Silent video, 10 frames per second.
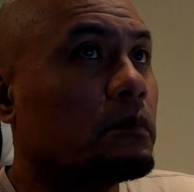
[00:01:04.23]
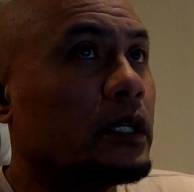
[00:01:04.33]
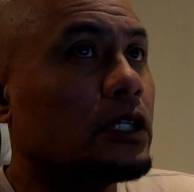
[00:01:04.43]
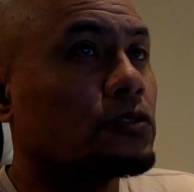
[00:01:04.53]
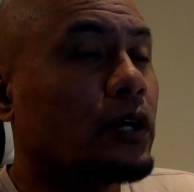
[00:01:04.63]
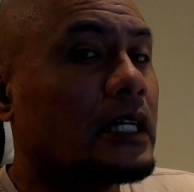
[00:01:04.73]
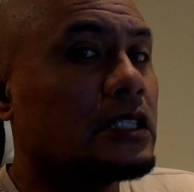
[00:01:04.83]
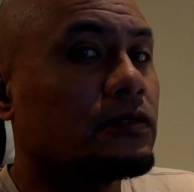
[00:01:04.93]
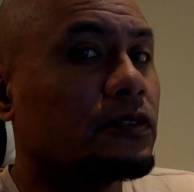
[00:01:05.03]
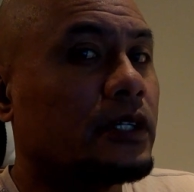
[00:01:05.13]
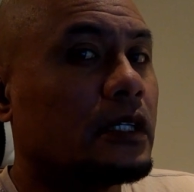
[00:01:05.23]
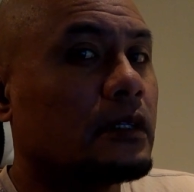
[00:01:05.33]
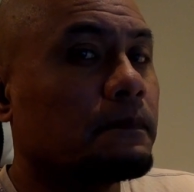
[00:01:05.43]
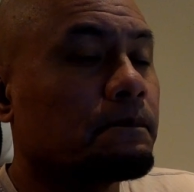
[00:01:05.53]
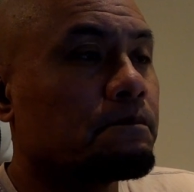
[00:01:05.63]
be transferring
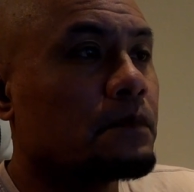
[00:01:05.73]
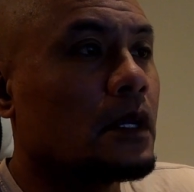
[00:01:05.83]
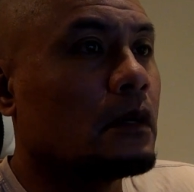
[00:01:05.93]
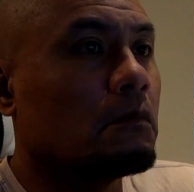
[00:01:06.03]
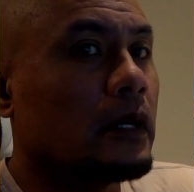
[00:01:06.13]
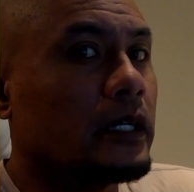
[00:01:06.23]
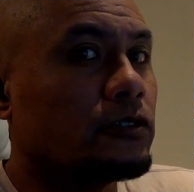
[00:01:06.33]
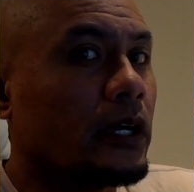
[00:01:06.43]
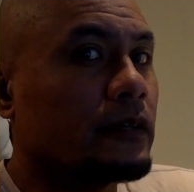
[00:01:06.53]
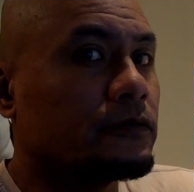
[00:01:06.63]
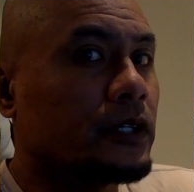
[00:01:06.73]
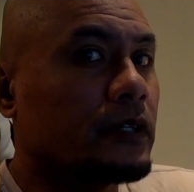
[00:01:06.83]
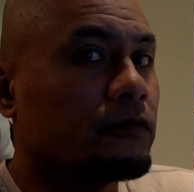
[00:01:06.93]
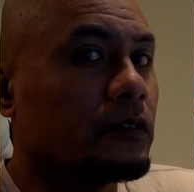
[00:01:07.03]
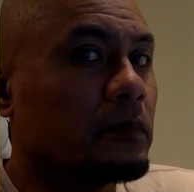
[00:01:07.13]
my
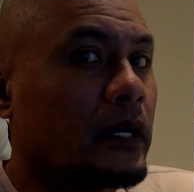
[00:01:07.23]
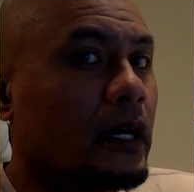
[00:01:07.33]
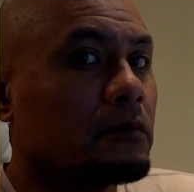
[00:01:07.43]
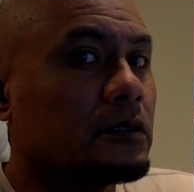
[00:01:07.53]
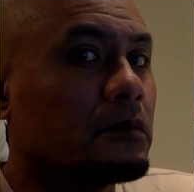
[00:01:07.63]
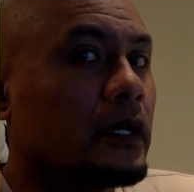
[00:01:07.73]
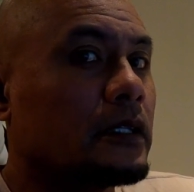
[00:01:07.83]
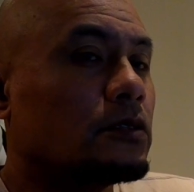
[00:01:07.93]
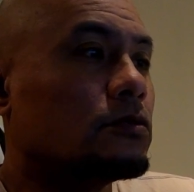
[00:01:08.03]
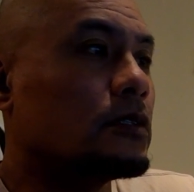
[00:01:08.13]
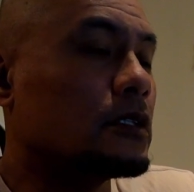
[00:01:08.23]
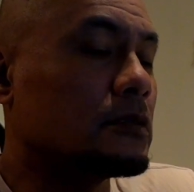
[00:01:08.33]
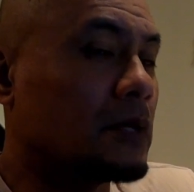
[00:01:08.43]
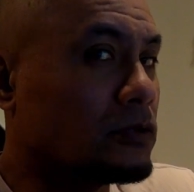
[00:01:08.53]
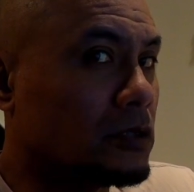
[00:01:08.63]
drivetrain from my hybrid bike to
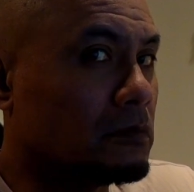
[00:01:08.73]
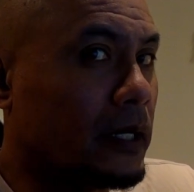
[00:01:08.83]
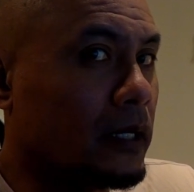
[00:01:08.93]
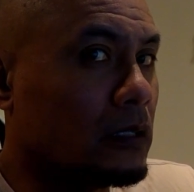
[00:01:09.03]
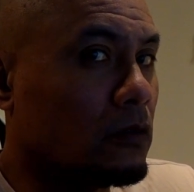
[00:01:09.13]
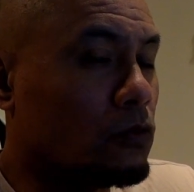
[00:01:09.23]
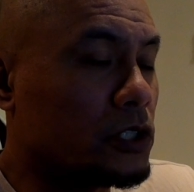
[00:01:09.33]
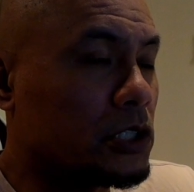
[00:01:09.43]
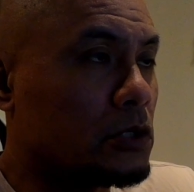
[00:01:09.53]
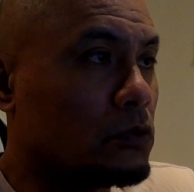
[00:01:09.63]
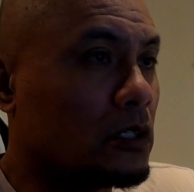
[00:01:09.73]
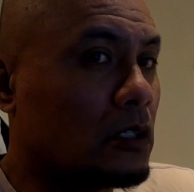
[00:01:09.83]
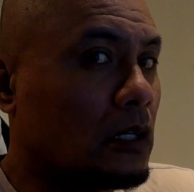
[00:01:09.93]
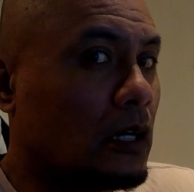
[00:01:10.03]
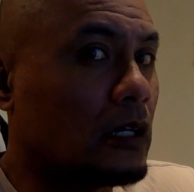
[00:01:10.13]
this mountain bike, which will
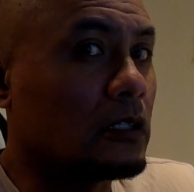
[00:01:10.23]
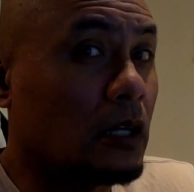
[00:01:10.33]
cut